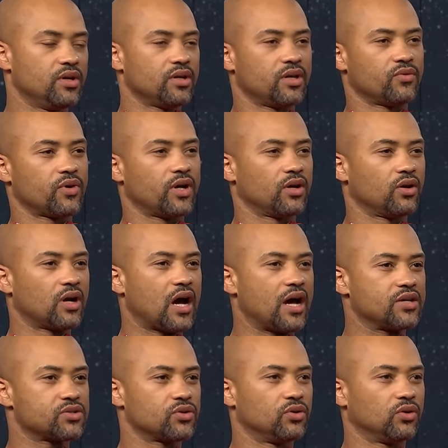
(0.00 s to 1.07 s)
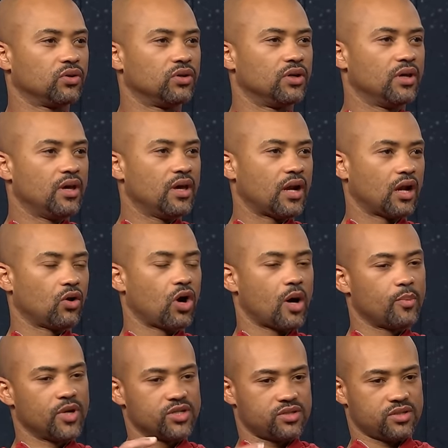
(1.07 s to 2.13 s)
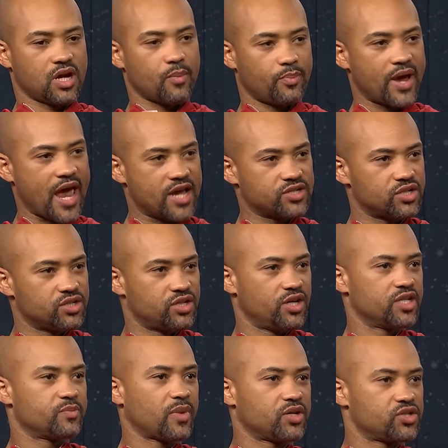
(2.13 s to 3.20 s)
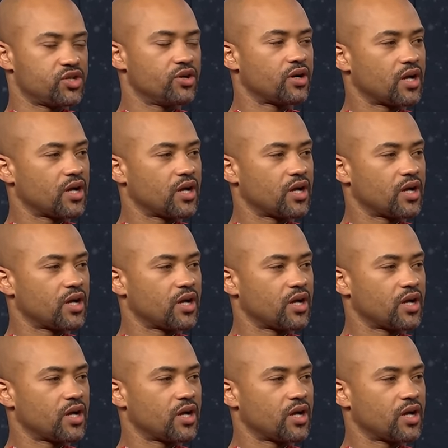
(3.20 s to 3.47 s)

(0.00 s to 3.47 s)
getting ready to go to high school. And I know how much, how passionate she is about cheer.